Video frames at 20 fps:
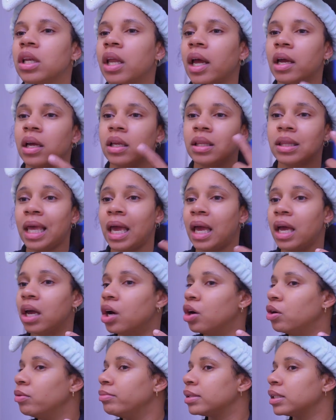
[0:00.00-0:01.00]
Like that
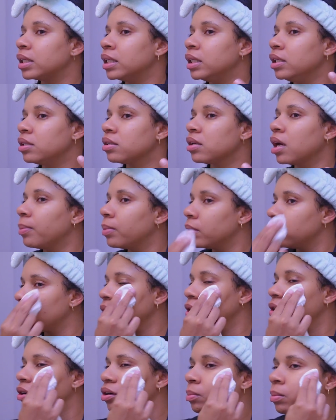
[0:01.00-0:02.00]
helps any type of
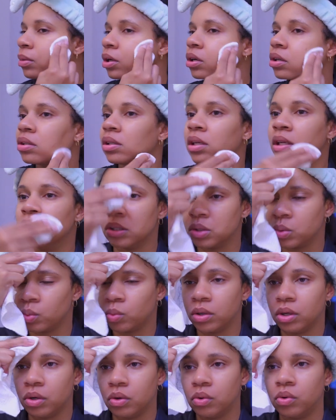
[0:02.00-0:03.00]
dark marks as
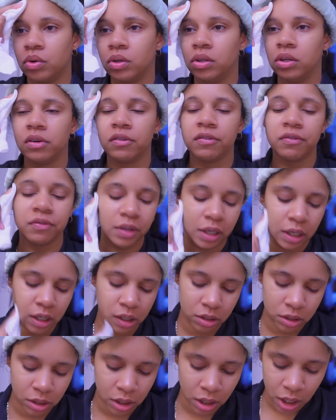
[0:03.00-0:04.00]
well on your
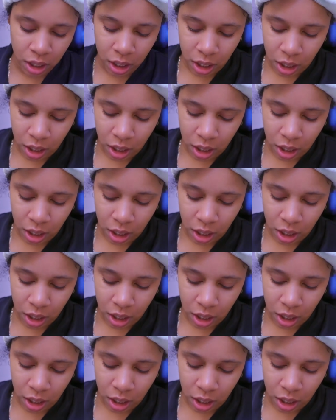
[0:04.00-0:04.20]
face.